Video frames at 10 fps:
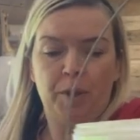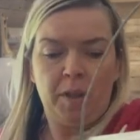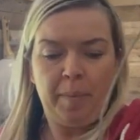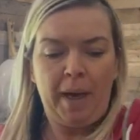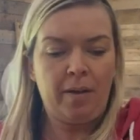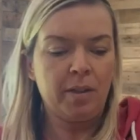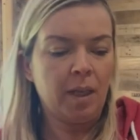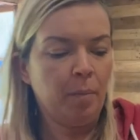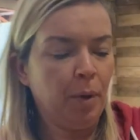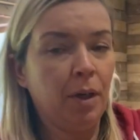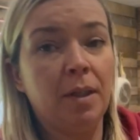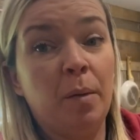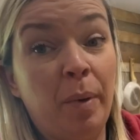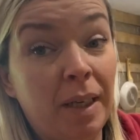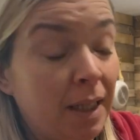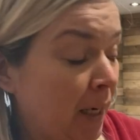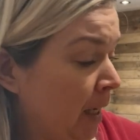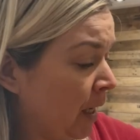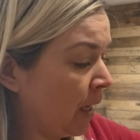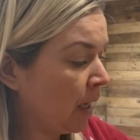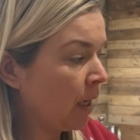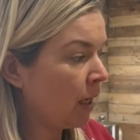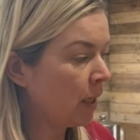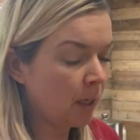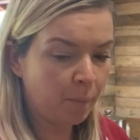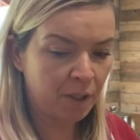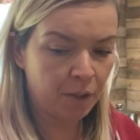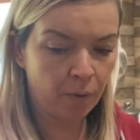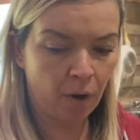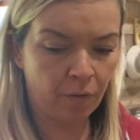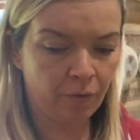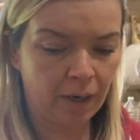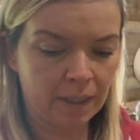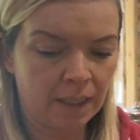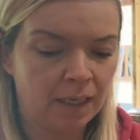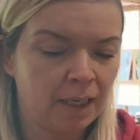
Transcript: to the back because that burner's a little bit too hot for it.